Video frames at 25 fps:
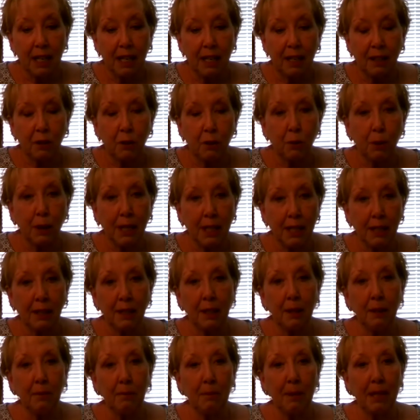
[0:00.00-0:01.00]

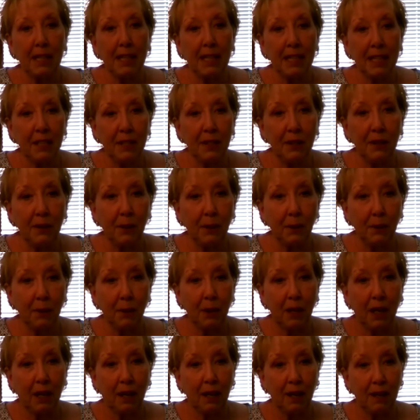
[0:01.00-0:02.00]
curriculum and into
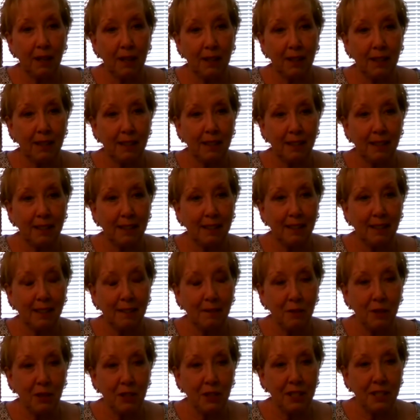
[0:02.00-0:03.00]
our
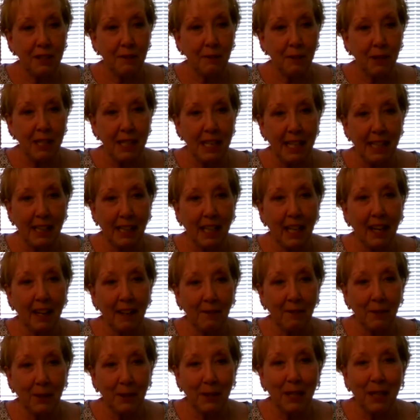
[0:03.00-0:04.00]
just everyday
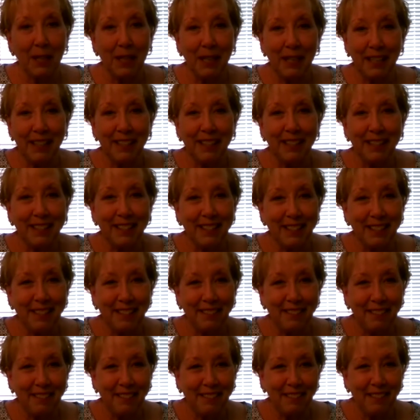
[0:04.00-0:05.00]
lives.
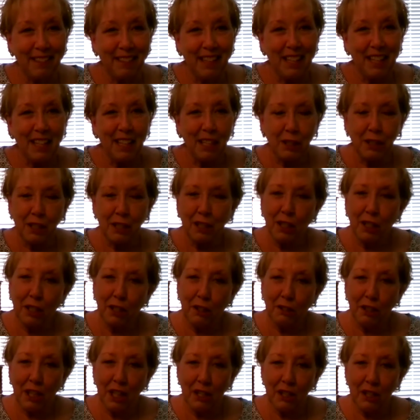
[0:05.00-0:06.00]
So that's a little
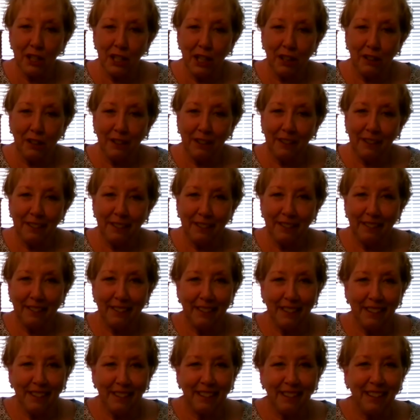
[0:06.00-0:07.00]
nutshell.
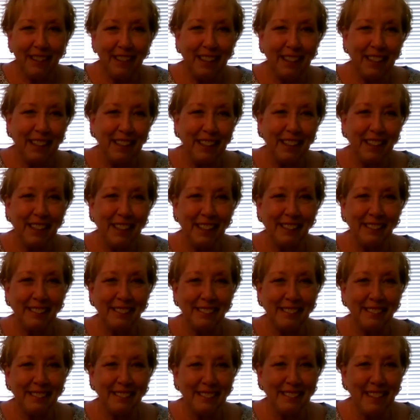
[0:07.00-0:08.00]
And
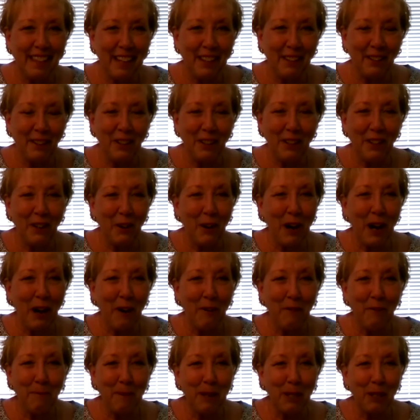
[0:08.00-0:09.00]
I don't know how
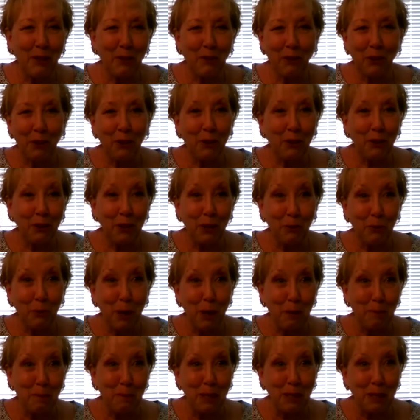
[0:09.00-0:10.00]
much further you
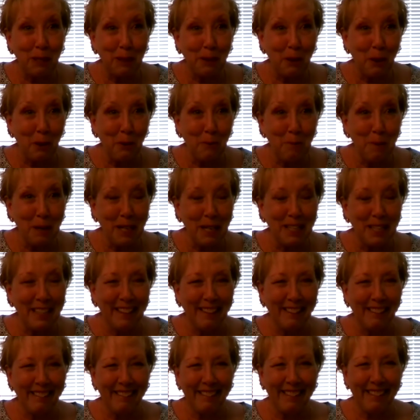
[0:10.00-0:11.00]
want me to go, but
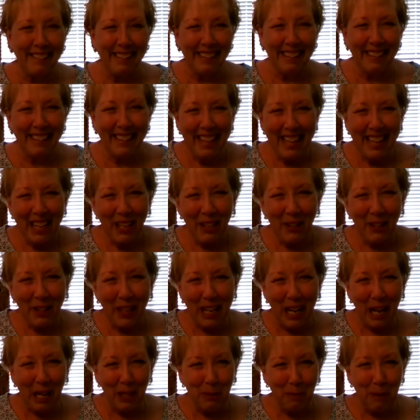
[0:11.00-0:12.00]
you can
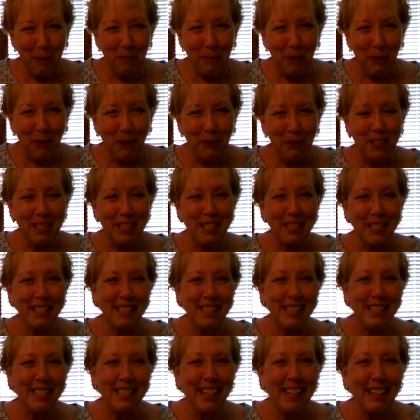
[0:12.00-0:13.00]
ask me more
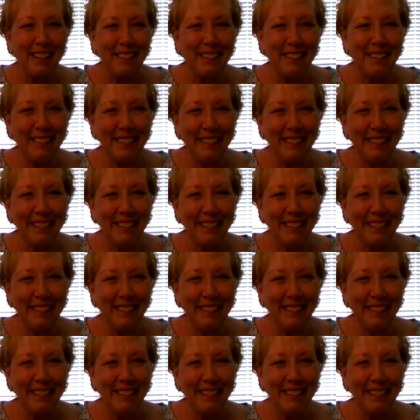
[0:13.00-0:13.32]
questions later.